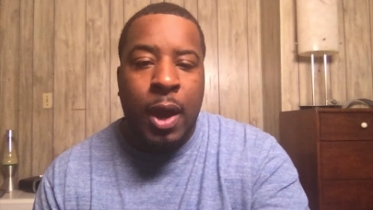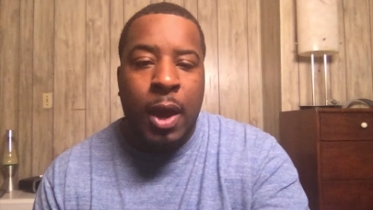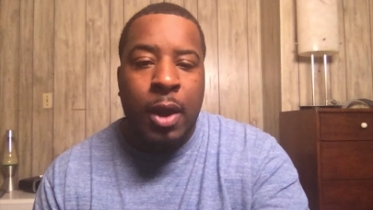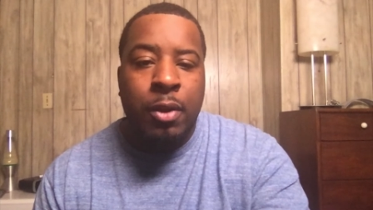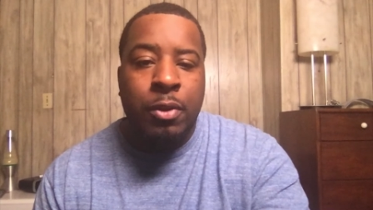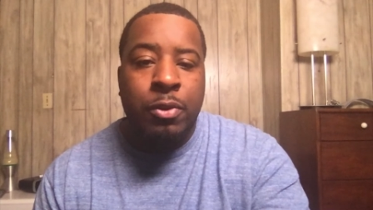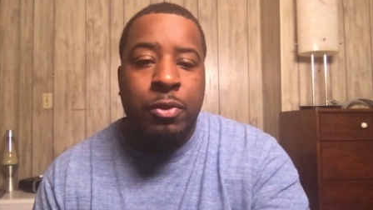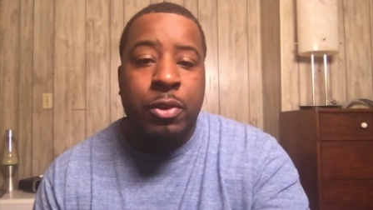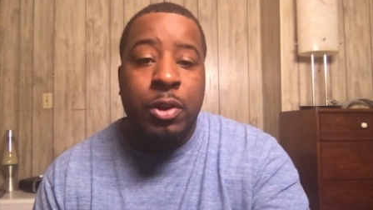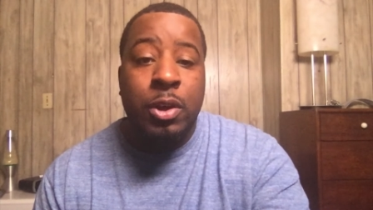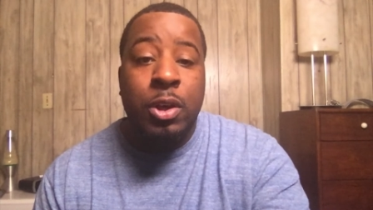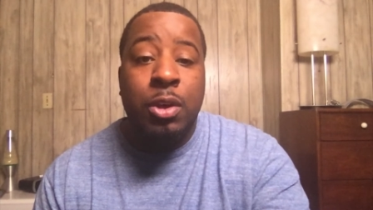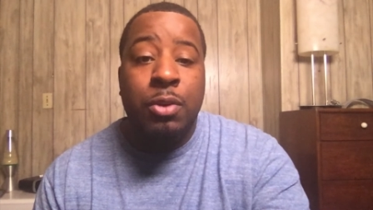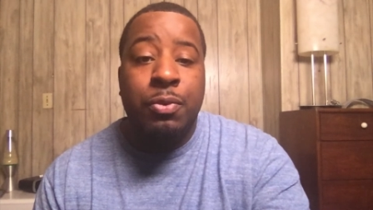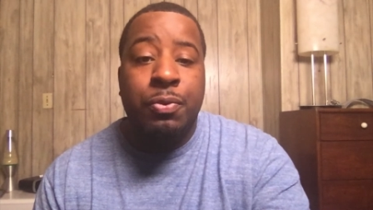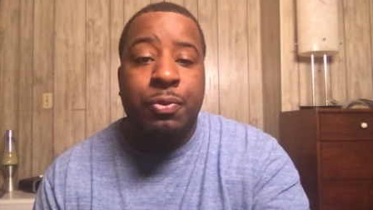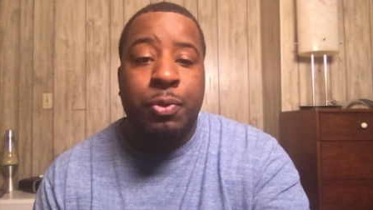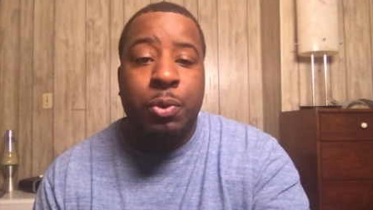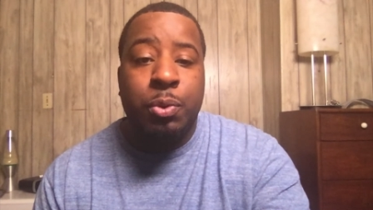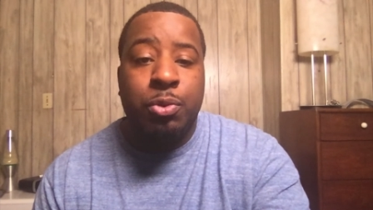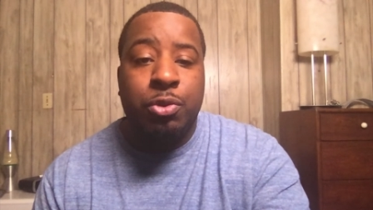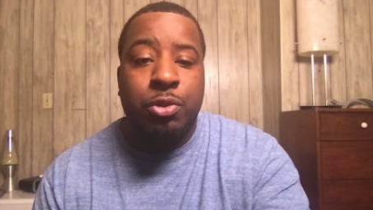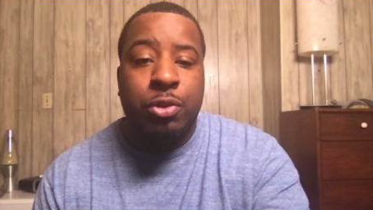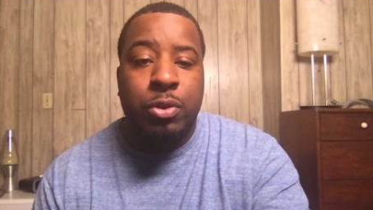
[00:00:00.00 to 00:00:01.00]
is the
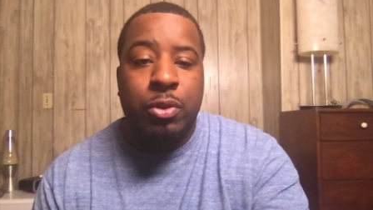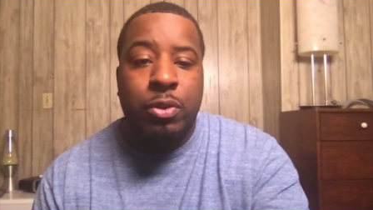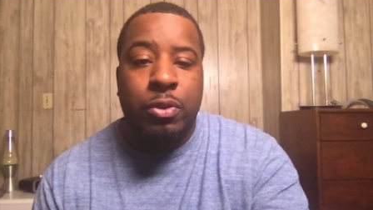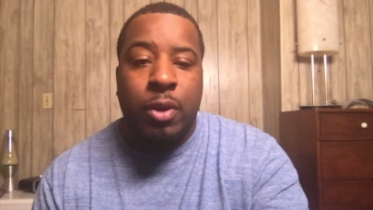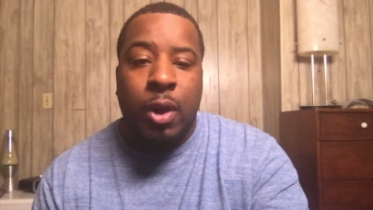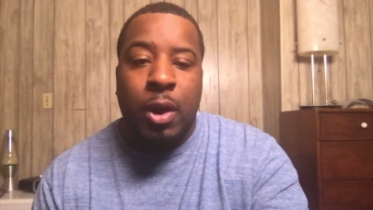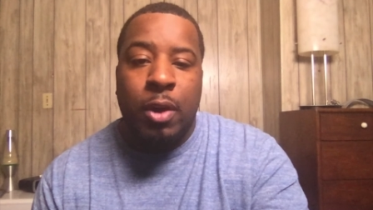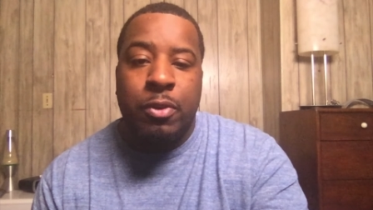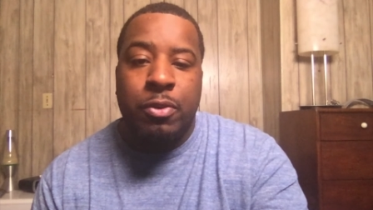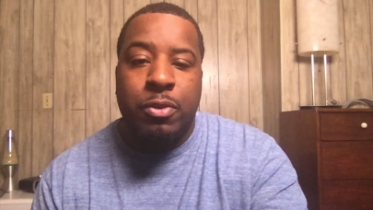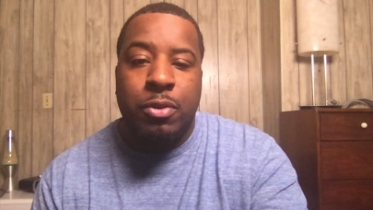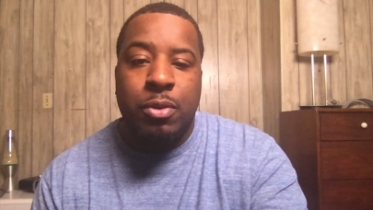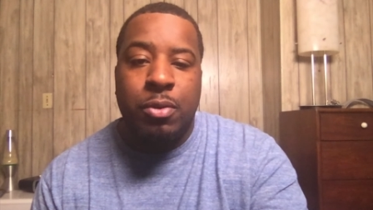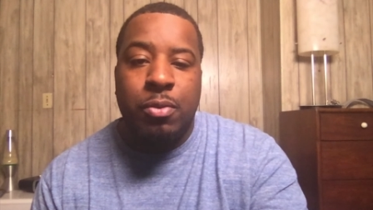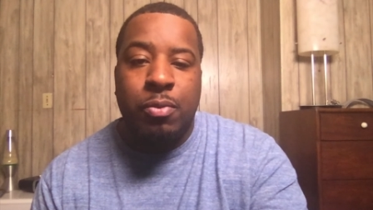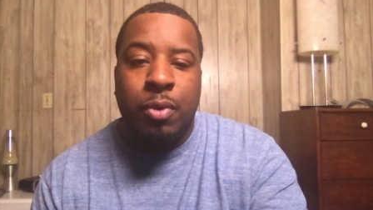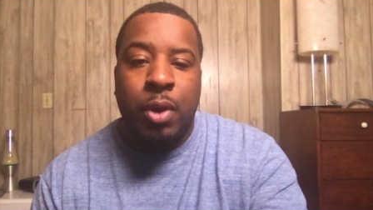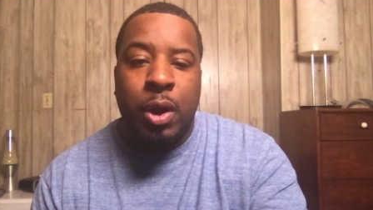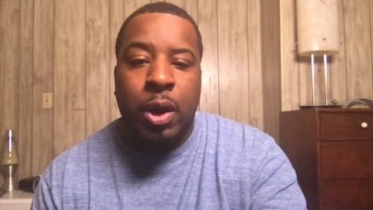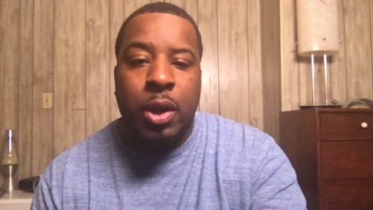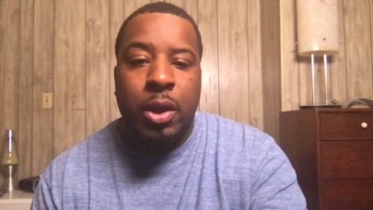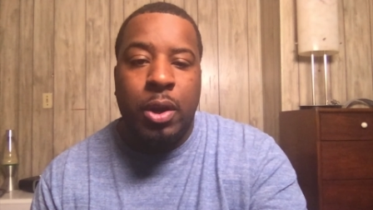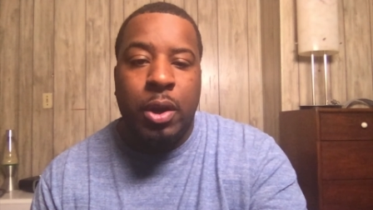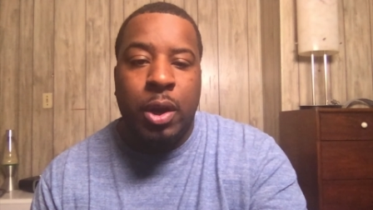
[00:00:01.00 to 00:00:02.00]
futures as of
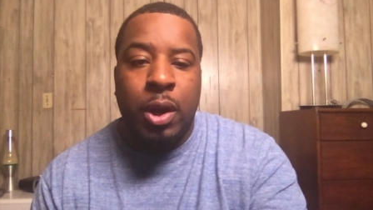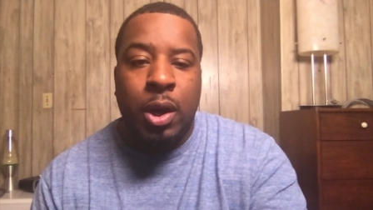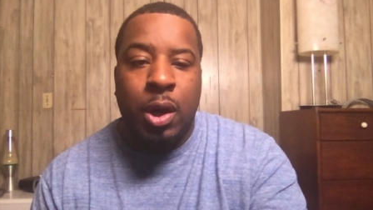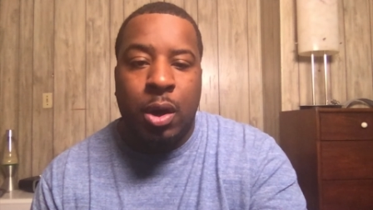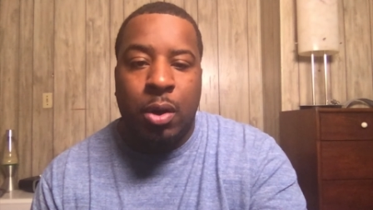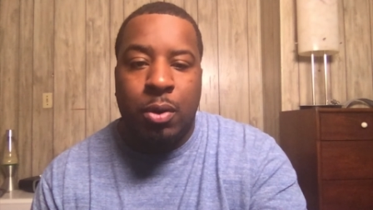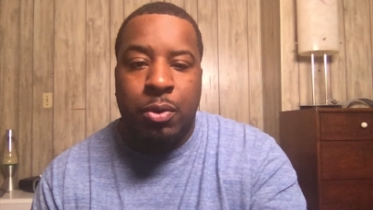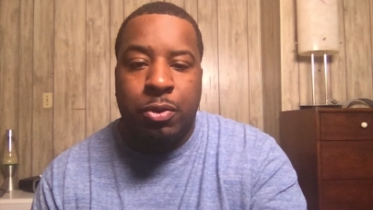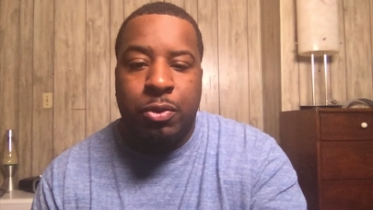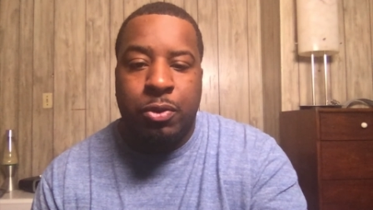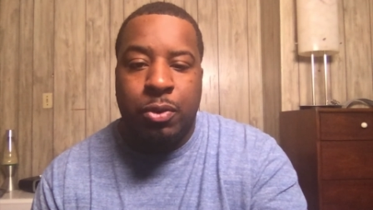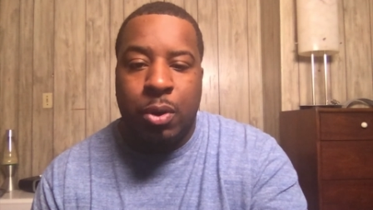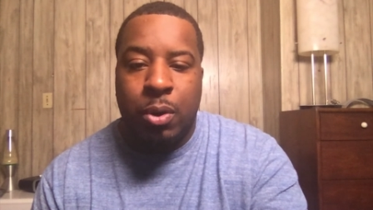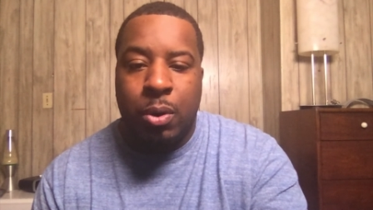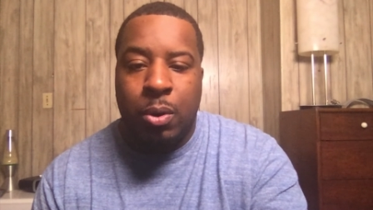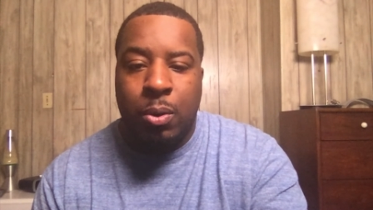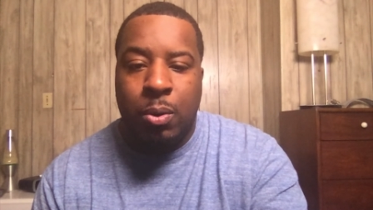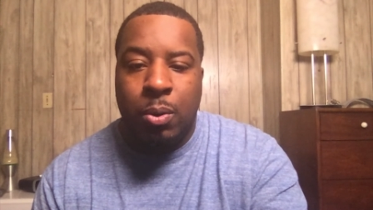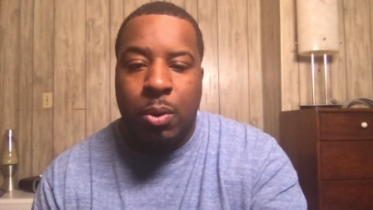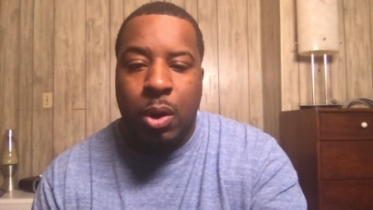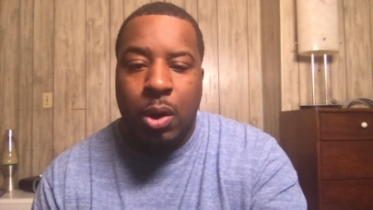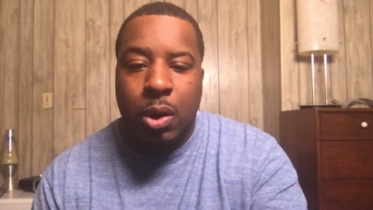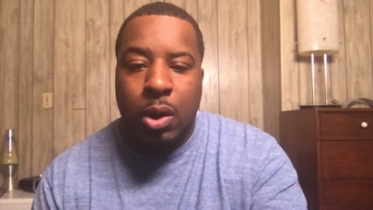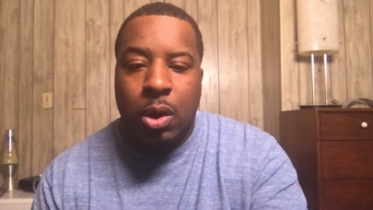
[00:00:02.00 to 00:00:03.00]
right now.
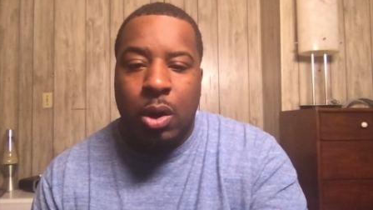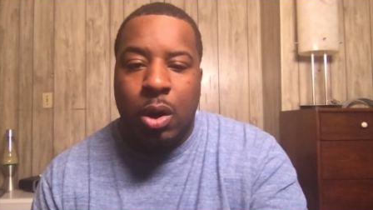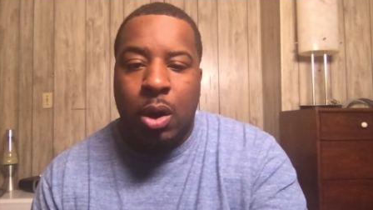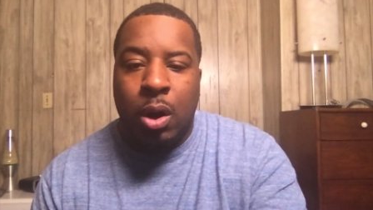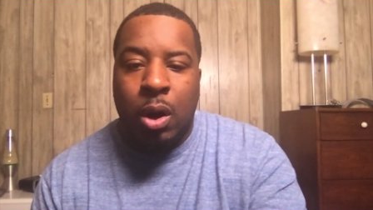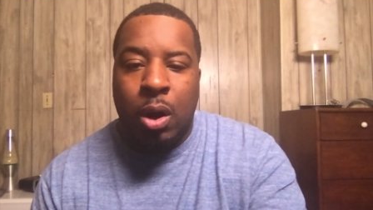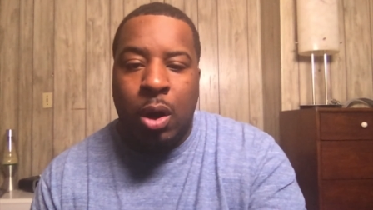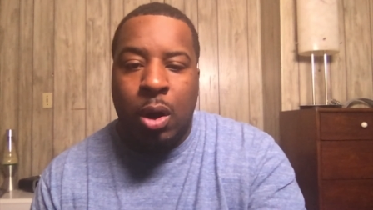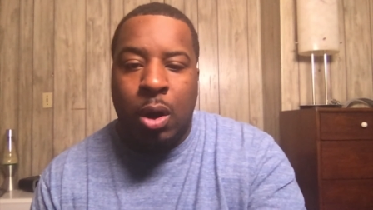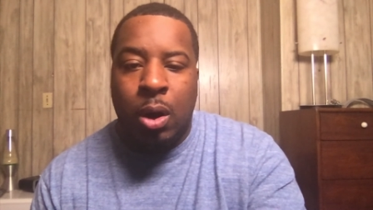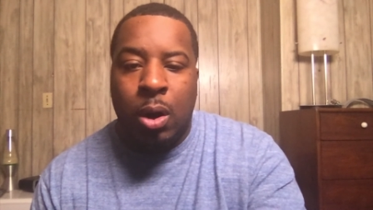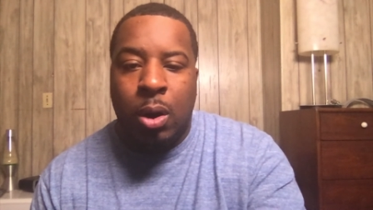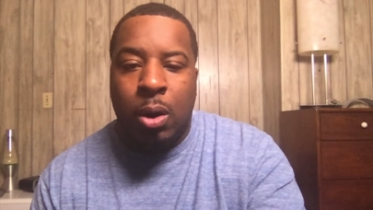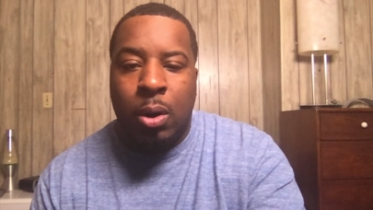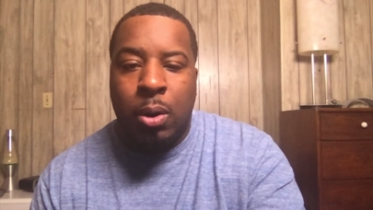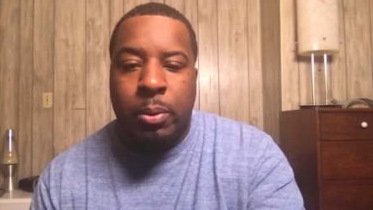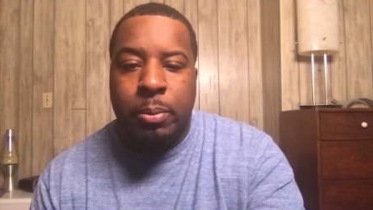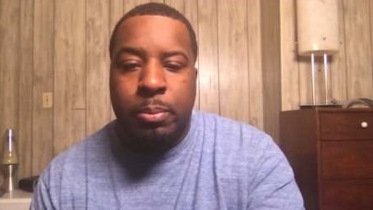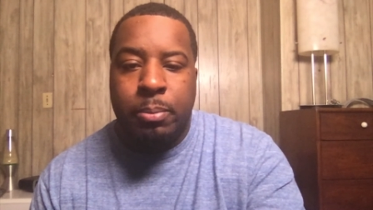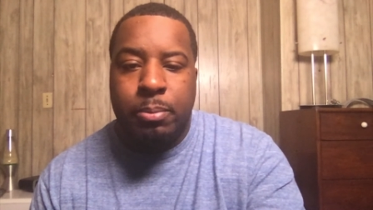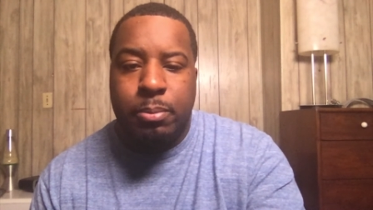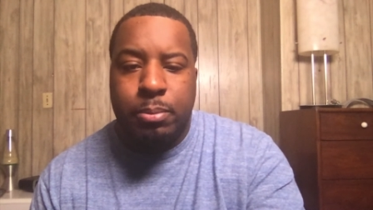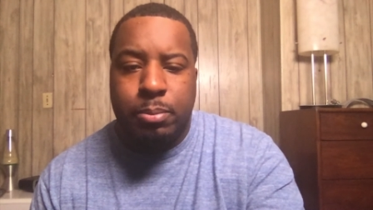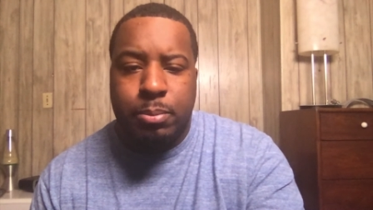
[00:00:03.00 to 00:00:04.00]
So,
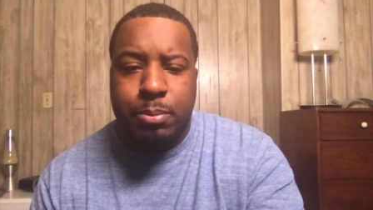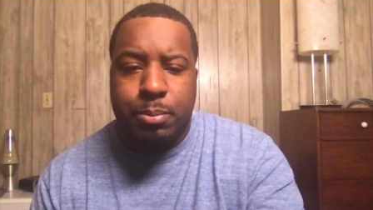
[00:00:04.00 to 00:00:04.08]
um,